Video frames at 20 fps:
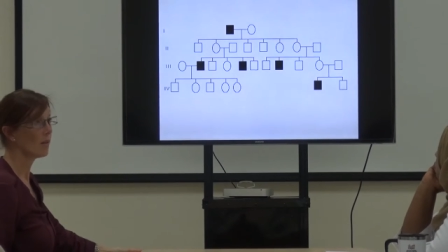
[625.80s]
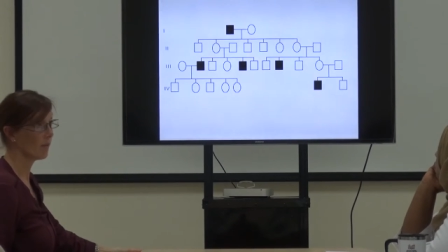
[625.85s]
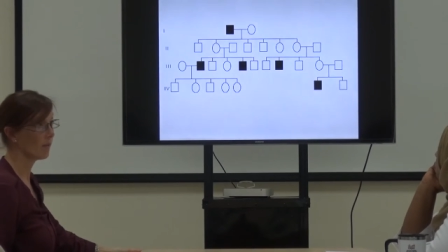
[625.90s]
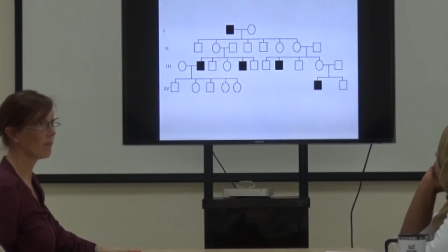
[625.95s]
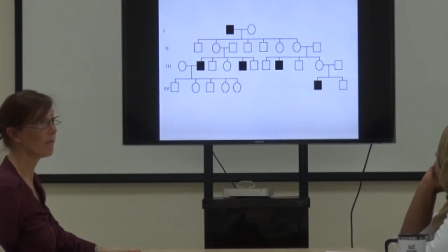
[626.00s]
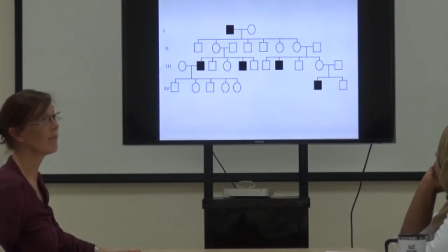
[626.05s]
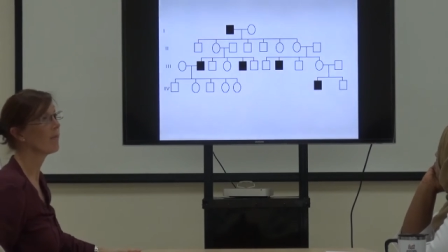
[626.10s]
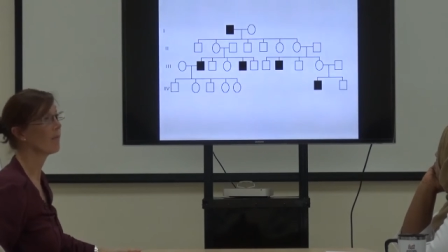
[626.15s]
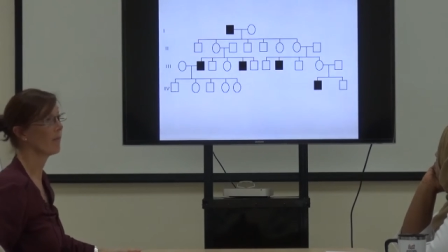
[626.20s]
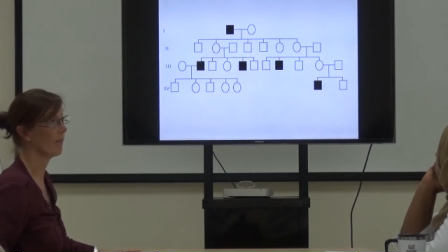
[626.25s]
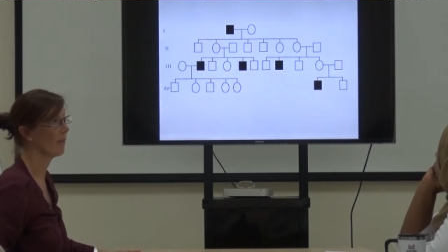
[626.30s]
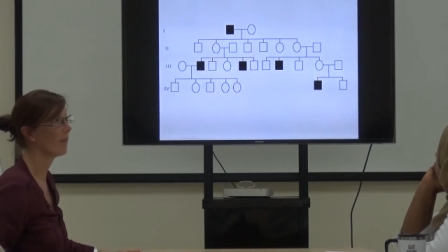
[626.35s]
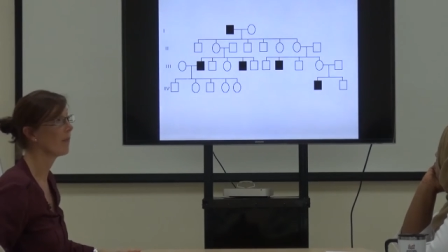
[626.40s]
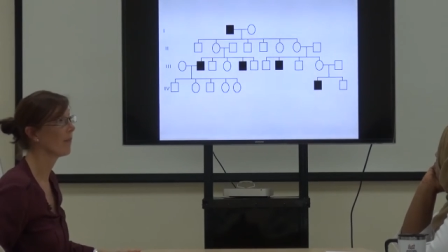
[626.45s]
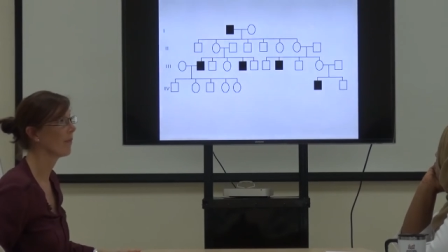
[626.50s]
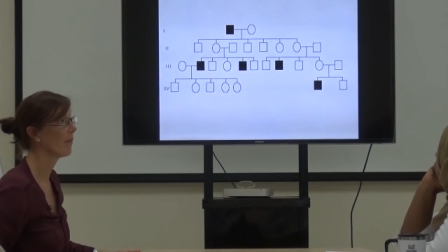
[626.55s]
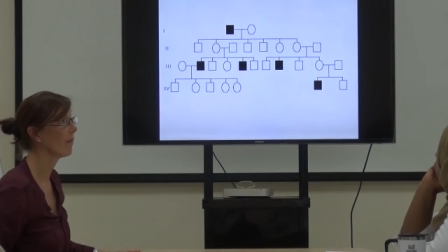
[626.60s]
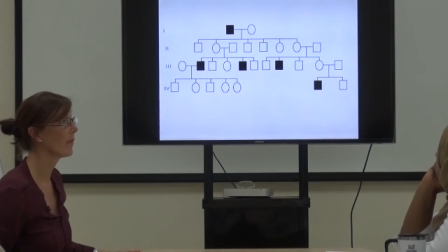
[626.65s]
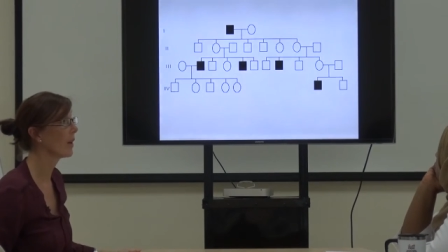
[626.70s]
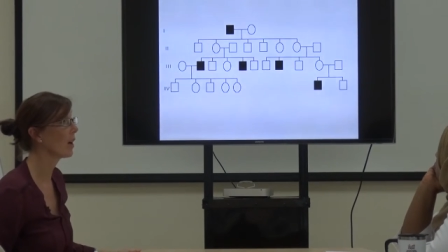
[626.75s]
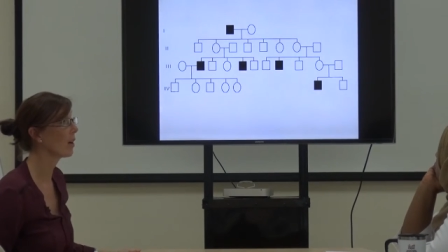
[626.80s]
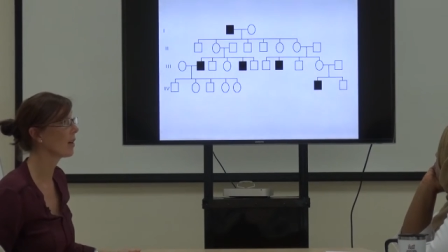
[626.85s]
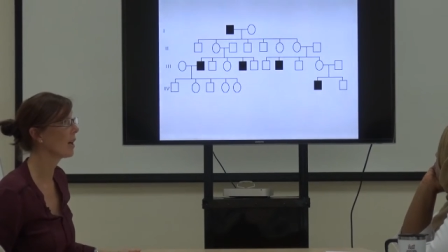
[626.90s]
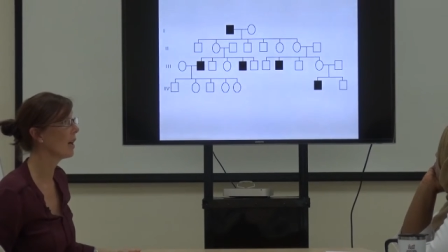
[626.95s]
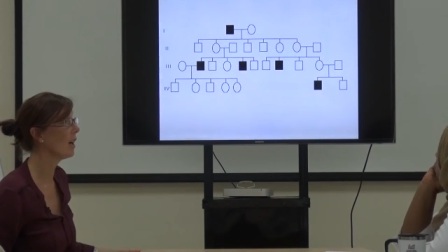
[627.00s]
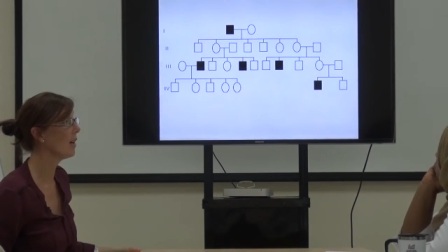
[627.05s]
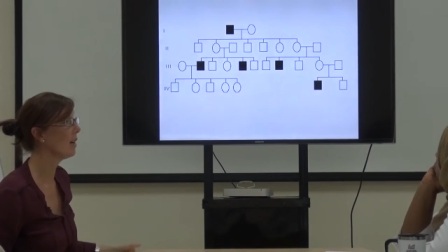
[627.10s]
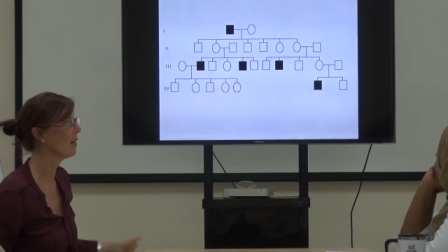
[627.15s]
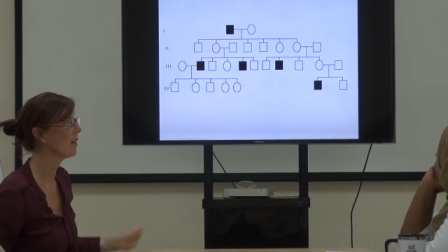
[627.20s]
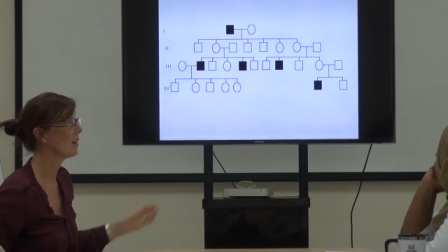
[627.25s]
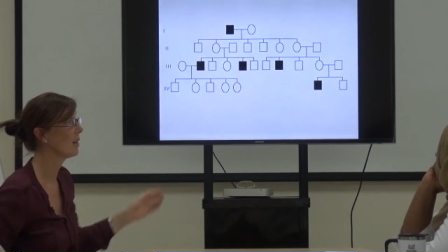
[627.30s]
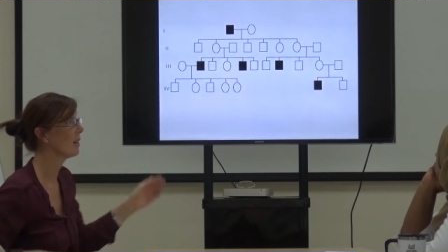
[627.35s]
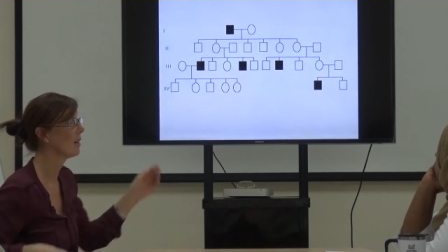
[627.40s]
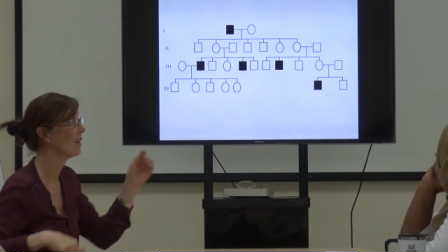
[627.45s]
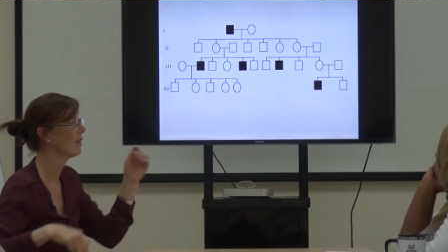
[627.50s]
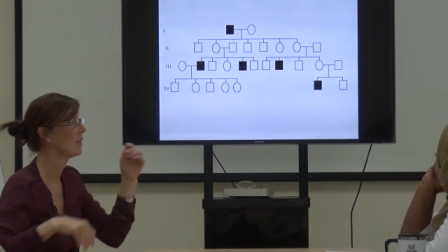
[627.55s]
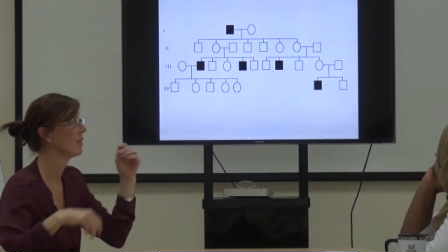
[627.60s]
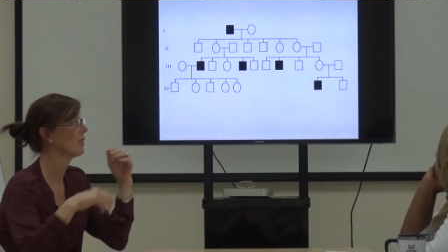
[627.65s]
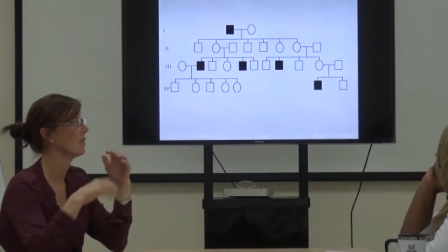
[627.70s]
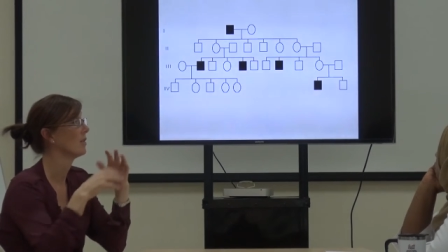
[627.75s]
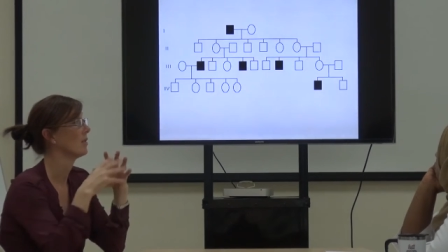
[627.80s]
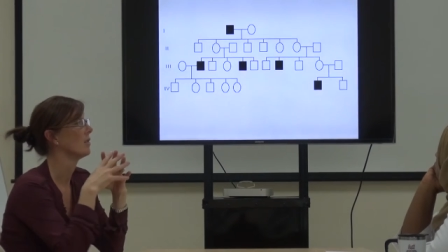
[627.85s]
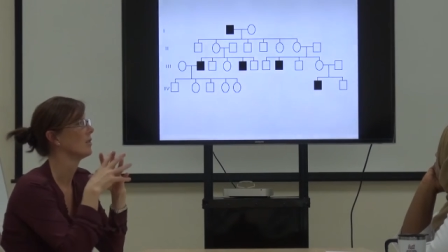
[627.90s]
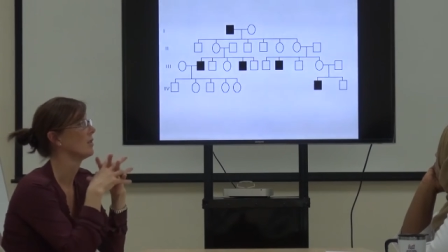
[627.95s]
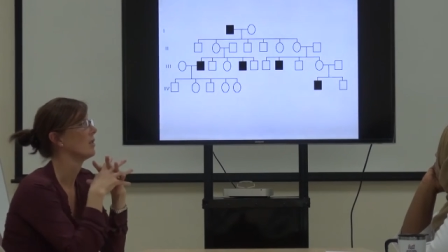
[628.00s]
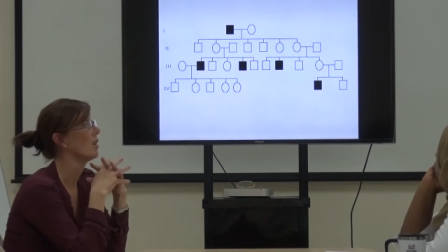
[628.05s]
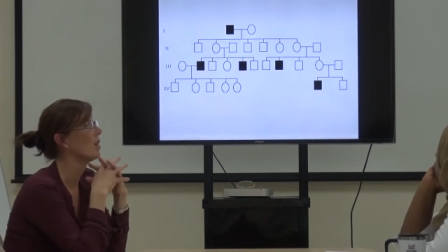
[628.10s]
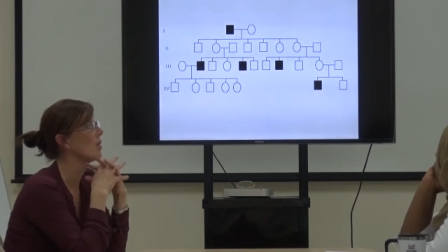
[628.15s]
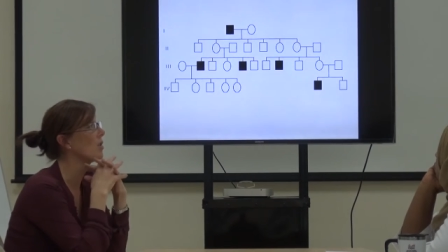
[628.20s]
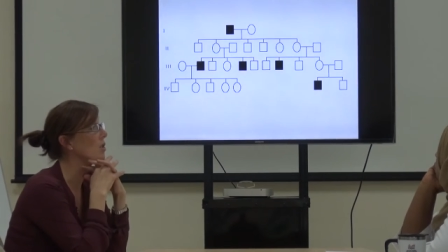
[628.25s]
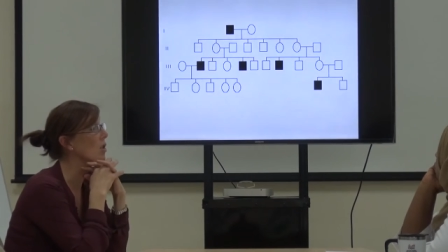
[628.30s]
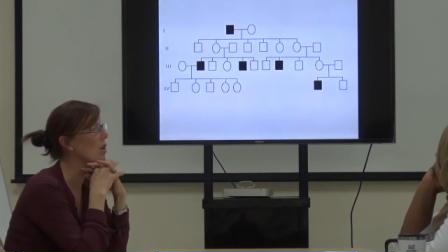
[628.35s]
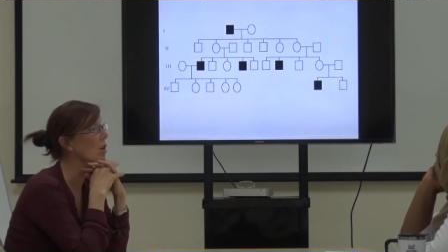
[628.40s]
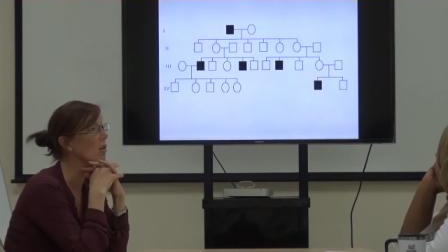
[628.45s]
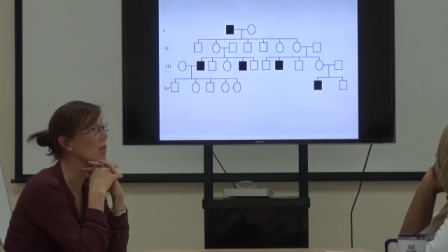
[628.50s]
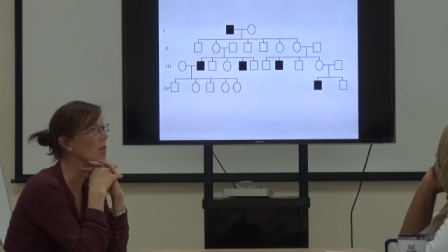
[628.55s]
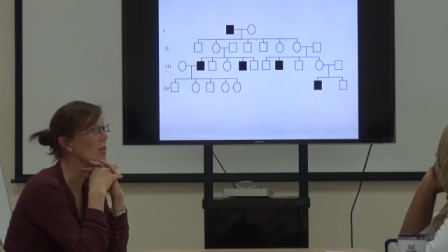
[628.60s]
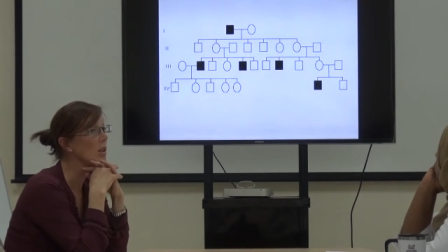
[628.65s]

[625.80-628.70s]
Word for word: Mm -hmm. Okay. So,